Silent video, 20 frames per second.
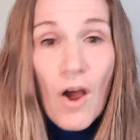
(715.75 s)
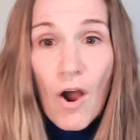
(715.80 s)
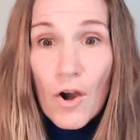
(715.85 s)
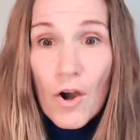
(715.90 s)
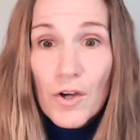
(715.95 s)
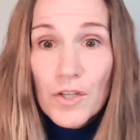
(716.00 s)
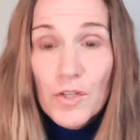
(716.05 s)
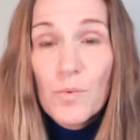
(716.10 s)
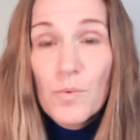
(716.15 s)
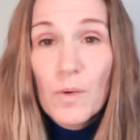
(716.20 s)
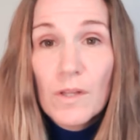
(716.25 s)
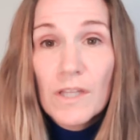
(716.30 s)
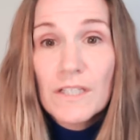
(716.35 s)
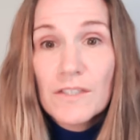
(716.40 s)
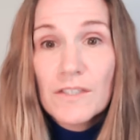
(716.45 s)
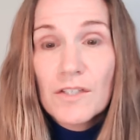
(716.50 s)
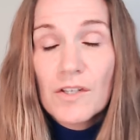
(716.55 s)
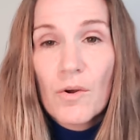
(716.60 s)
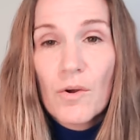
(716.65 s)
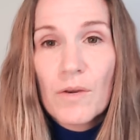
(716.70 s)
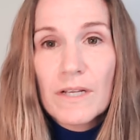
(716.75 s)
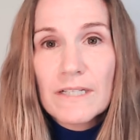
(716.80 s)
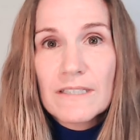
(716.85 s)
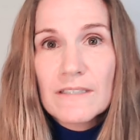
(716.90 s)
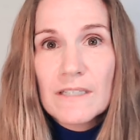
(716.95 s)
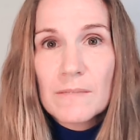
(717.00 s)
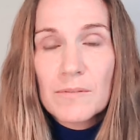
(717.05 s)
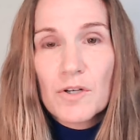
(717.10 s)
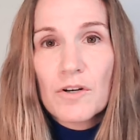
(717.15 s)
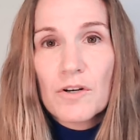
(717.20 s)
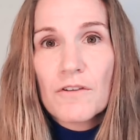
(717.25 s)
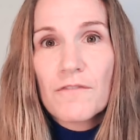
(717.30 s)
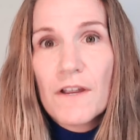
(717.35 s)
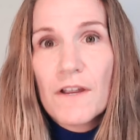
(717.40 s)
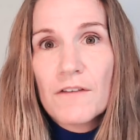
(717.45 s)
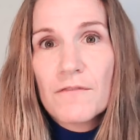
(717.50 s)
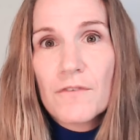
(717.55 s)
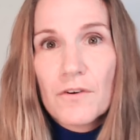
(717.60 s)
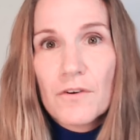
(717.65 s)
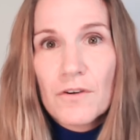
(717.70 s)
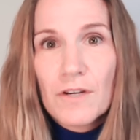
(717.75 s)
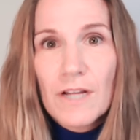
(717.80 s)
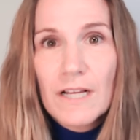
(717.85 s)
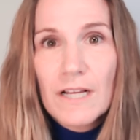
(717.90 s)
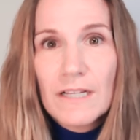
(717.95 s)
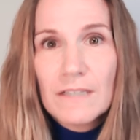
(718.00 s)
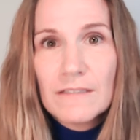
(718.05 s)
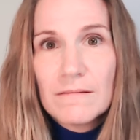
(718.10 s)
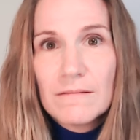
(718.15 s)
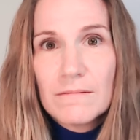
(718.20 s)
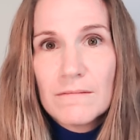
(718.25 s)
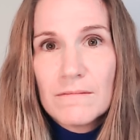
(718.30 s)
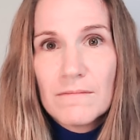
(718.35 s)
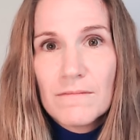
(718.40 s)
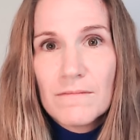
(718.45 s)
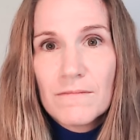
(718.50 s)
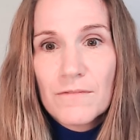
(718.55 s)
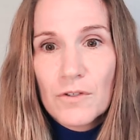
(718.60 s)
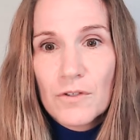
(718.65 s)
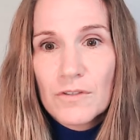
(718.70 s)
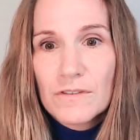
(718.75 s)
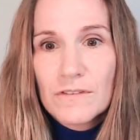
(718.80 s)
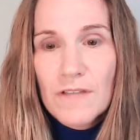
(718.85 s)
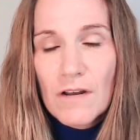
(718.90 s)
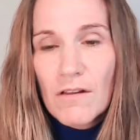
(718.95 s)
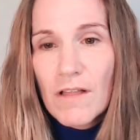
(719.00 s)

are you willing to go get sleep certified for, uh, for dental